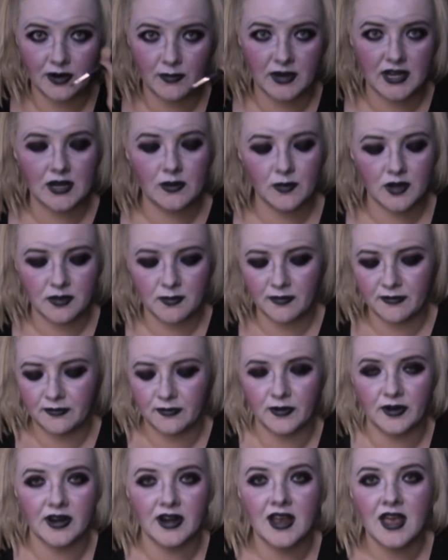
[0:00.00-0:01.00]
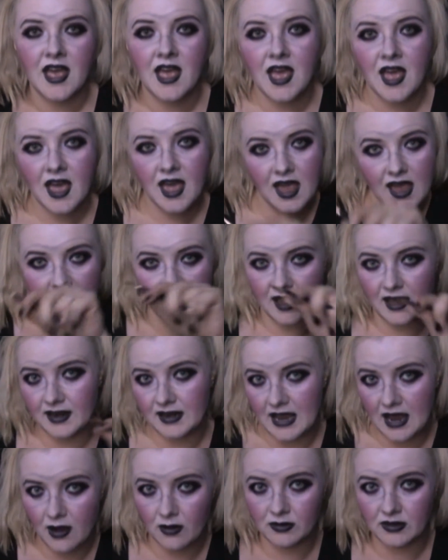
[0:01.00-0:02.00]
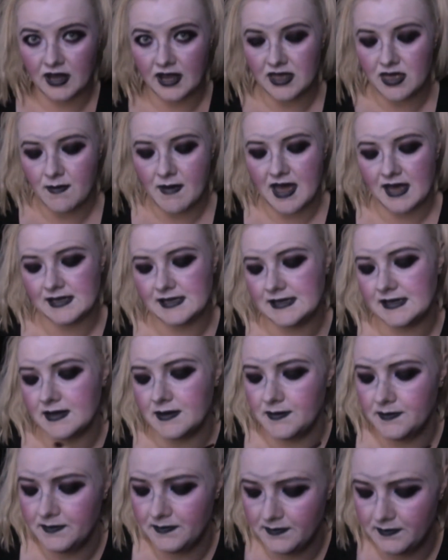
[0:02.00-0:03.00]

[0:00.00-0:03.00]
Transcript: I went in with before and outline the mask.